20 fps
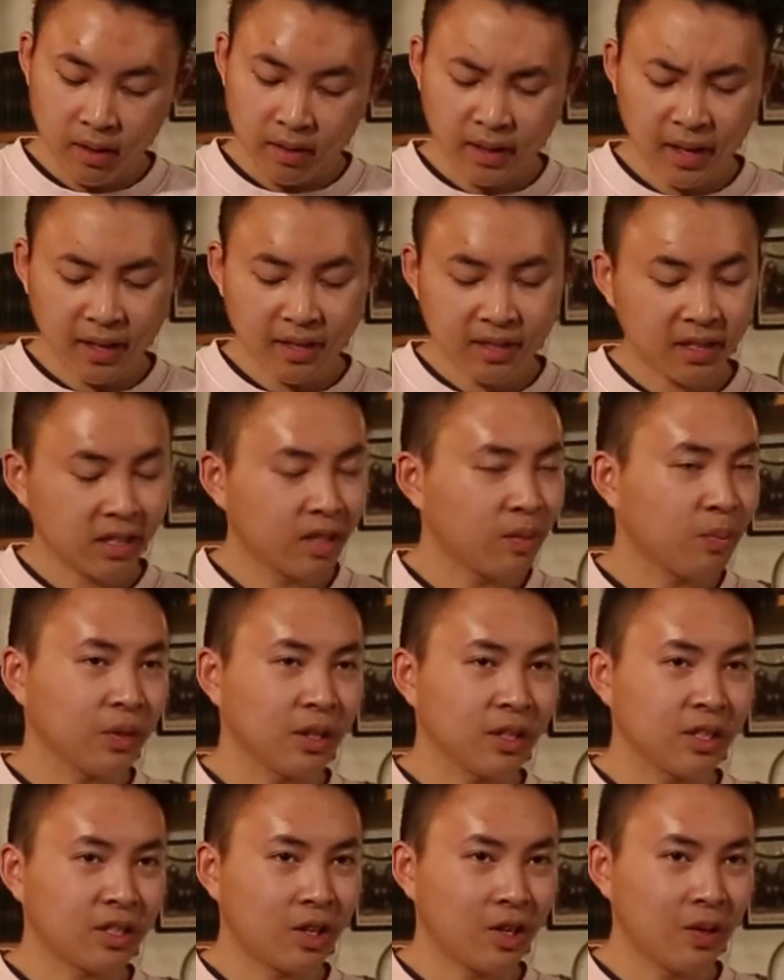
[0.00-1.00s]
That's the
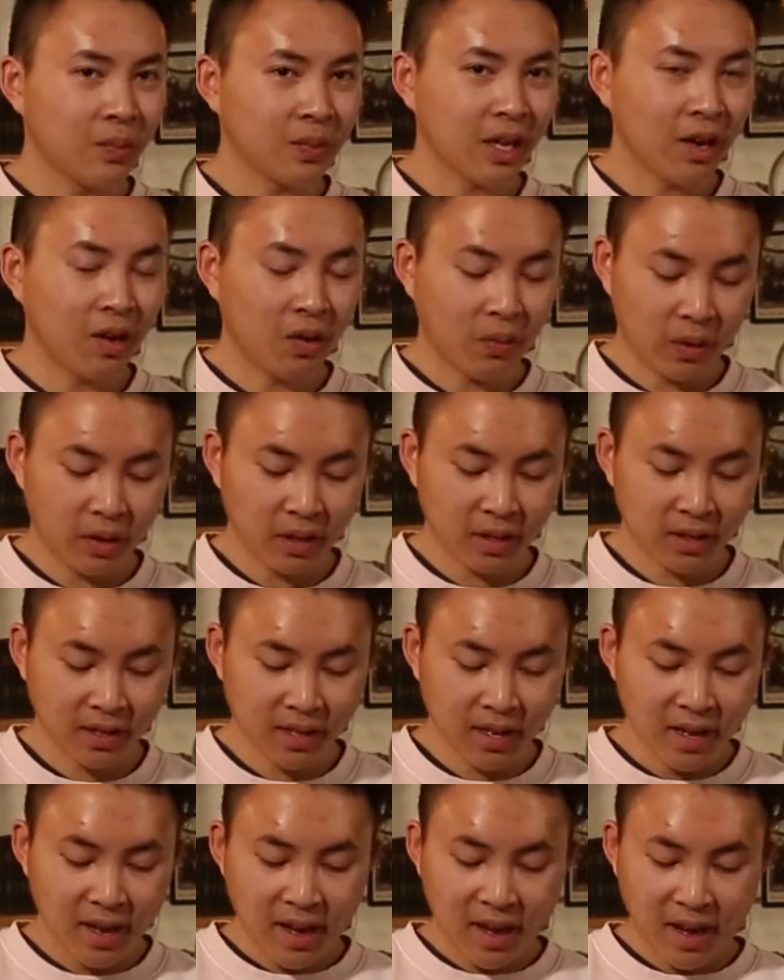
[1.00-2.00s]
simplest terms how it
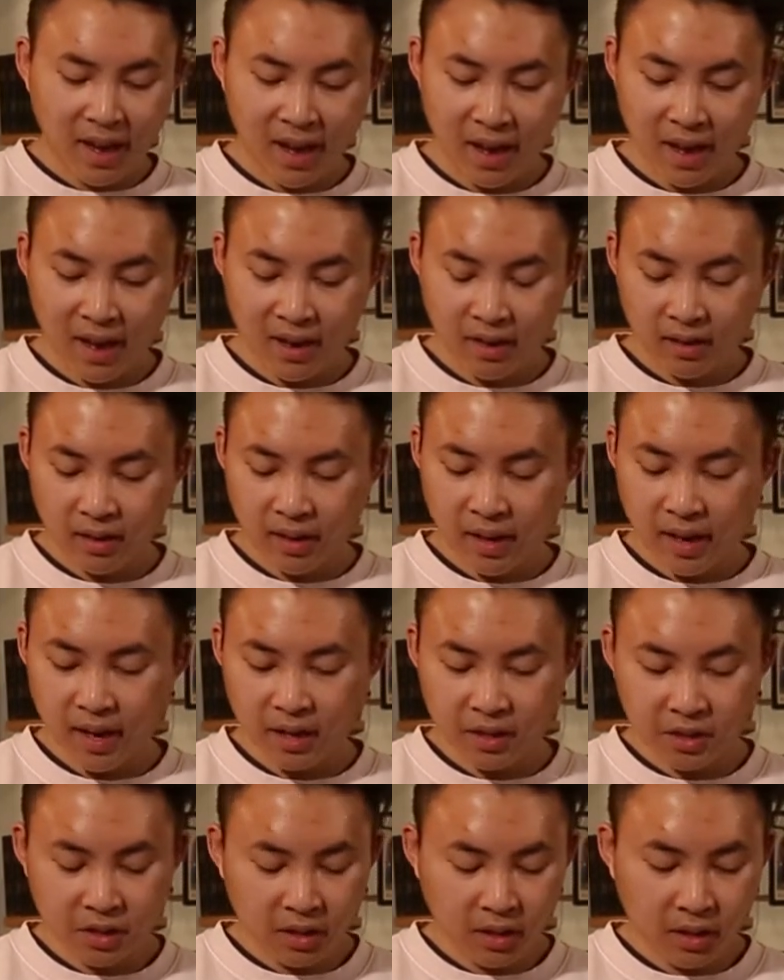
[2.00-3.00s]
works. And
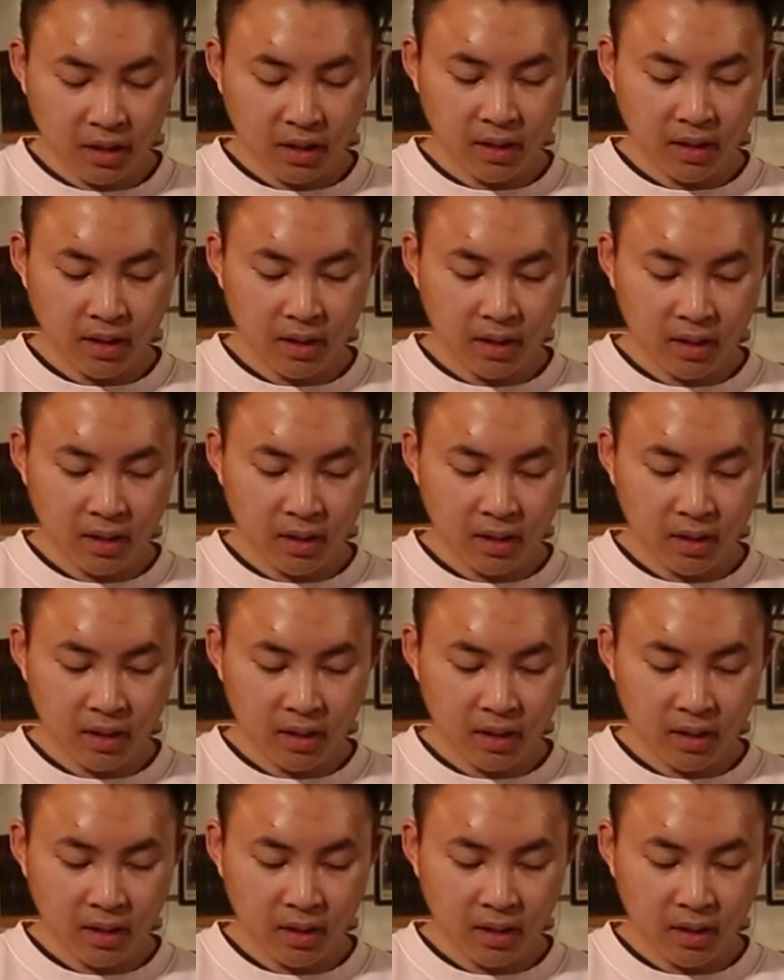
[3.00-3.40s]
actually,